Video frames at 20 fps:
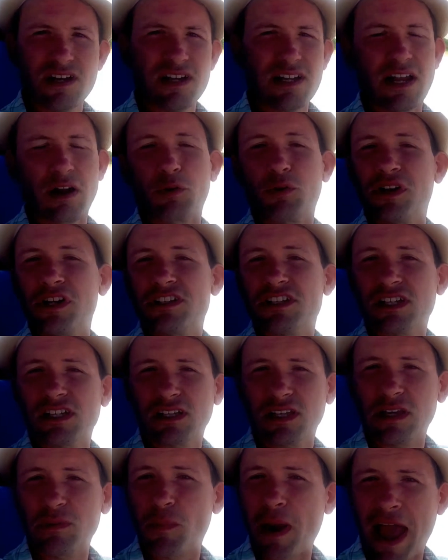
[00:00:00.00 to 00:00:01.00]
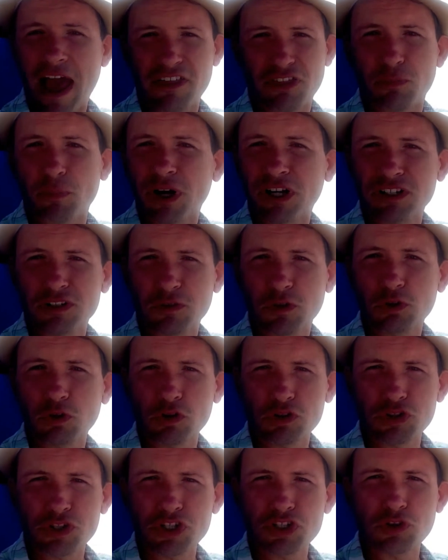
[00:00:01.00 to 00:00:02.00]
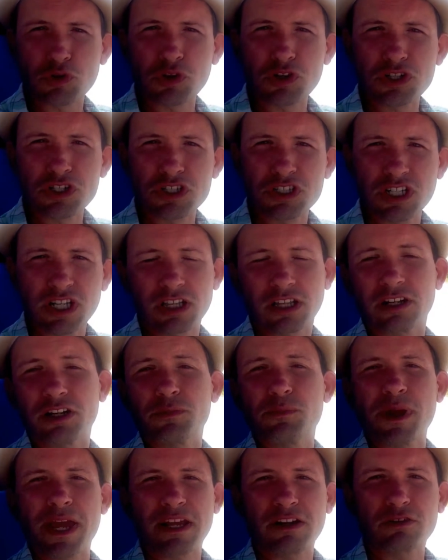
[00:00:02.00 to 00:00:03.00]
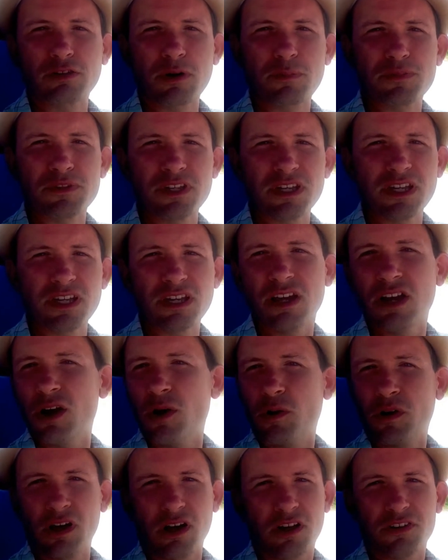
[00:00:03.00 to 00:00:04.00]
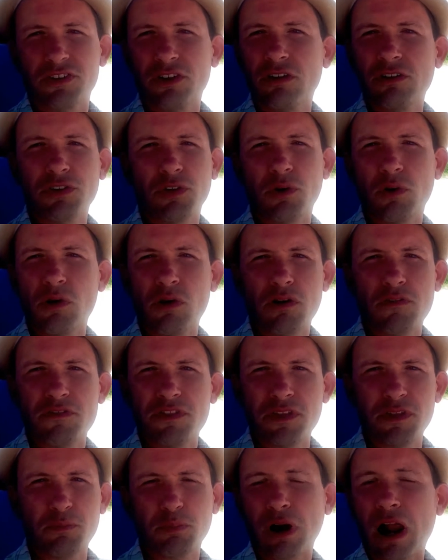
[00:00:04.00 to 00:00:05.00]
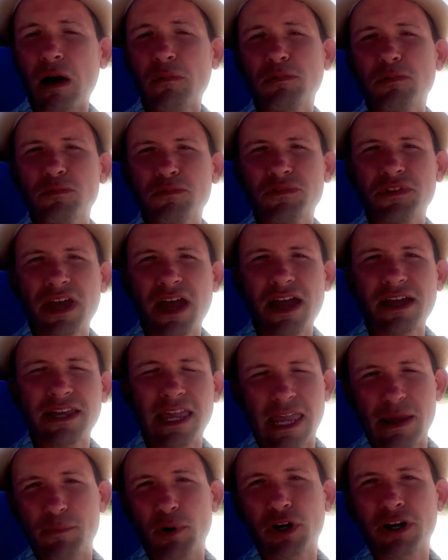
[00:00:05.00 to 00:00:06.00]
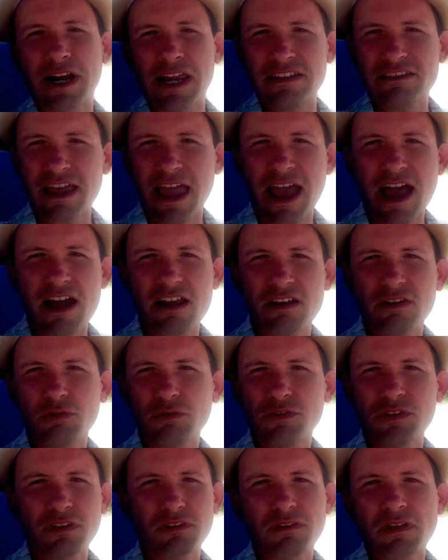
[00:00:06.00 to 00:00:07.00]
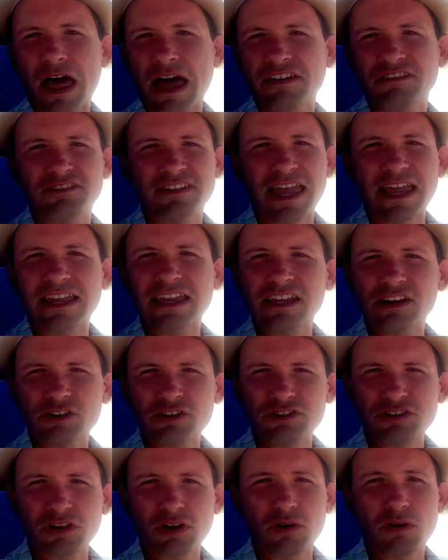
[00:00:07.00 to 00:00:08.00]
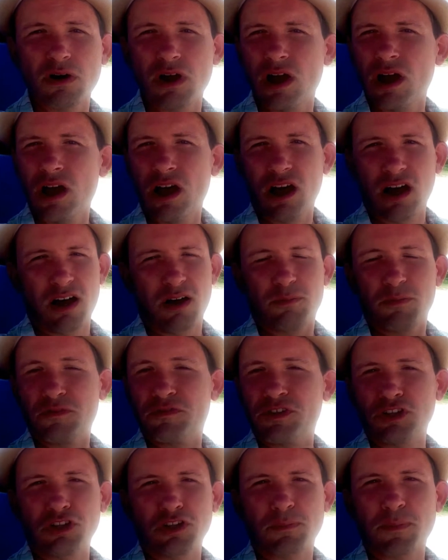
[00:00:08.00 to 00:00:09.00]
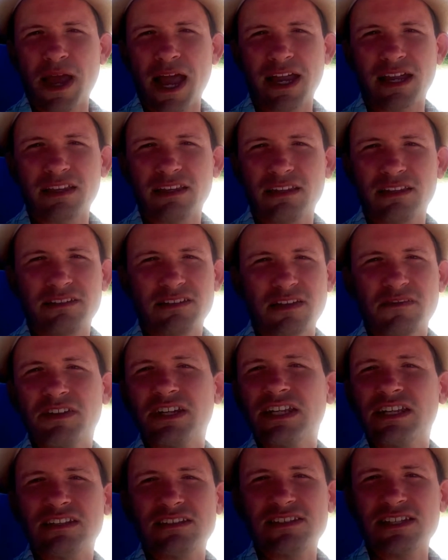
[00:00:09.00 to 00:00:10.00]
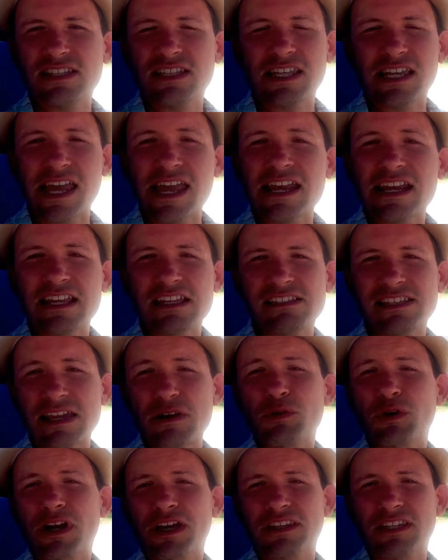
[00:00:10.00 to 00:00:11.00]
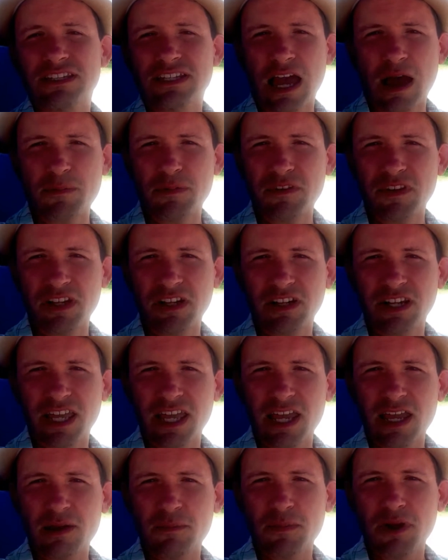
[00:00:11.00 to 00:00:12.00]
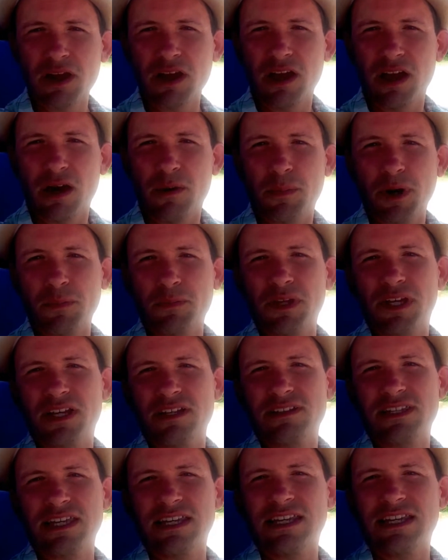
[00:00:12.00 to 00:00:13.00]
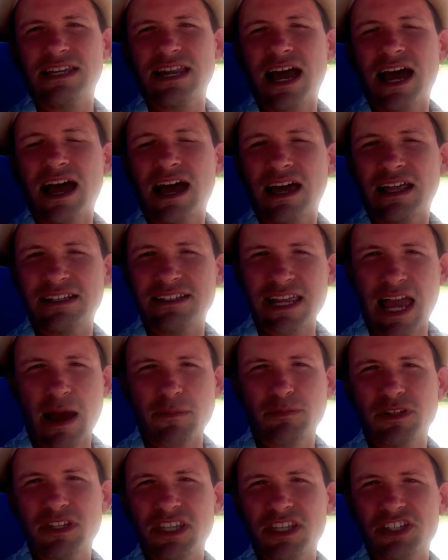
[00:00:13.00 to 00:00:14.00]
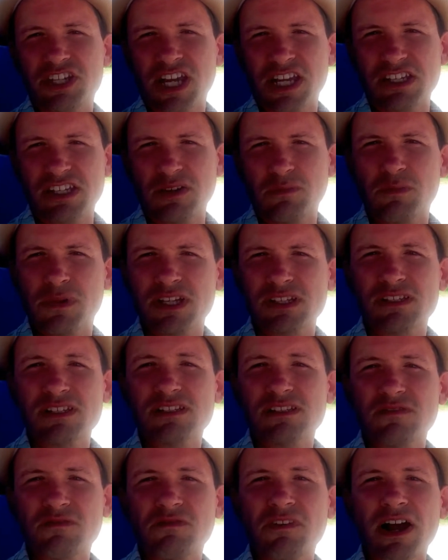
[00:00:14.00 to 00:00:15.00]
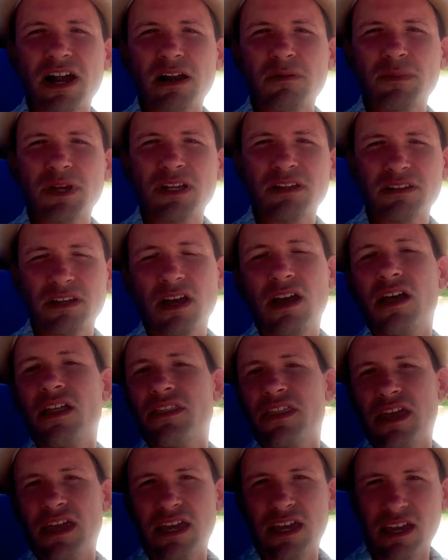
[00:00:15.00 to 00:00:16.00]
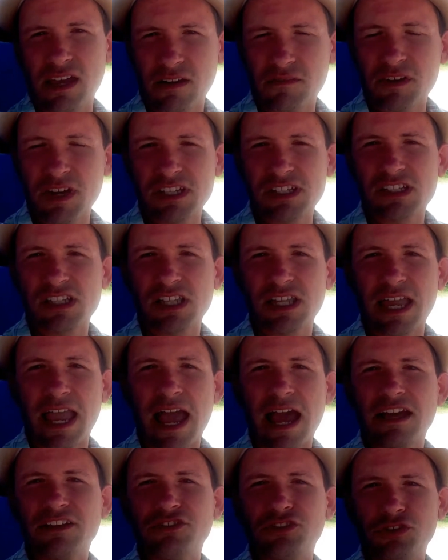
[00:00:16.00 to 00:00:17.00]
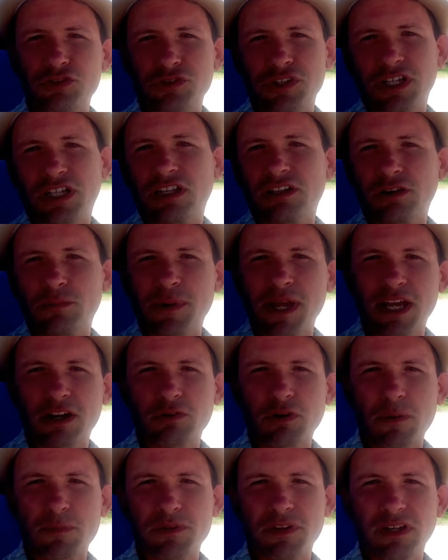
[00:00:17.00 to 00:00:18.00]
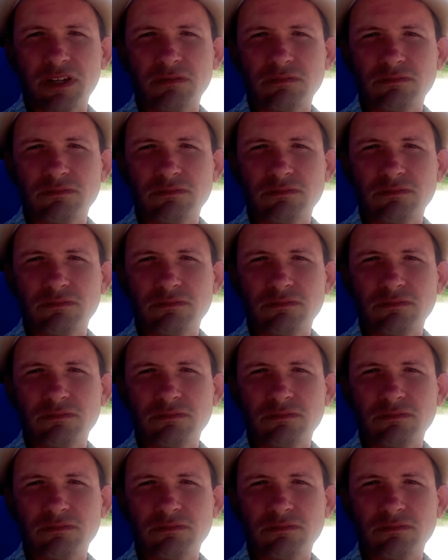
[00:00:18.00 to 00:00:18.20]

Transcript: Now recently, Pathmart's grocery store has declared bankruptcy. We also know of the problems that Kmart has had over the last decade or so. If you look back in the 70s and the 80s, they were at the top of their game, but because they did not adapt to the changing business environment, they eventually had to declare bankruptcy.